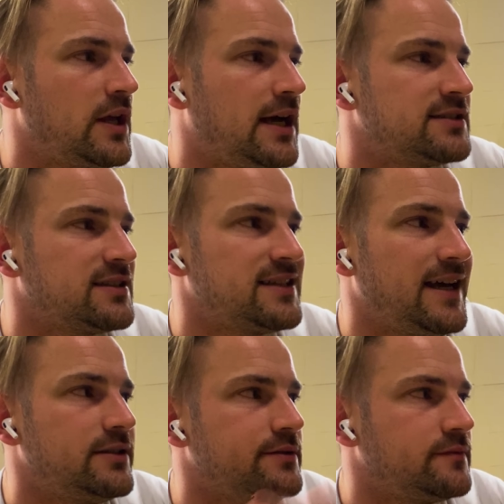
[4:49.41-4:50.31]
As I
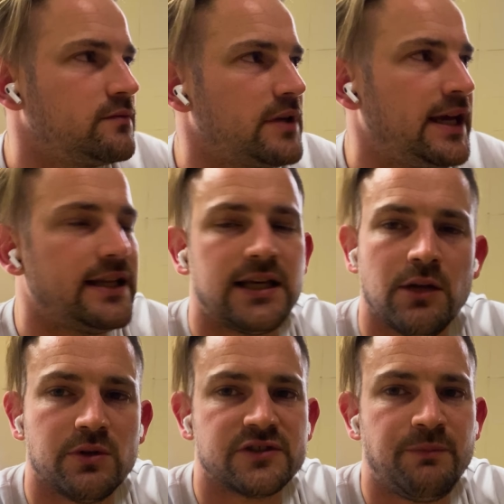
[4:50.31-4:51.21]
said, 80
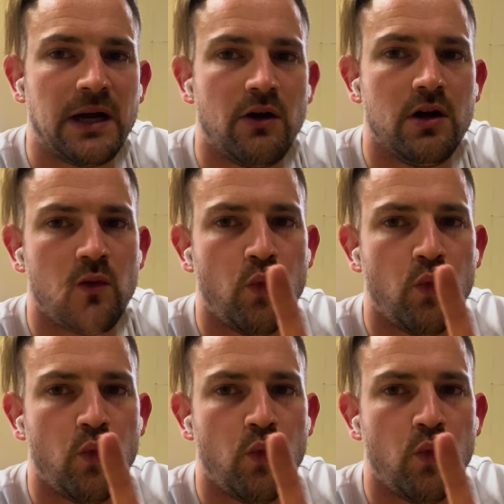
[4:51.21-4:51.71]
kilowatts of power,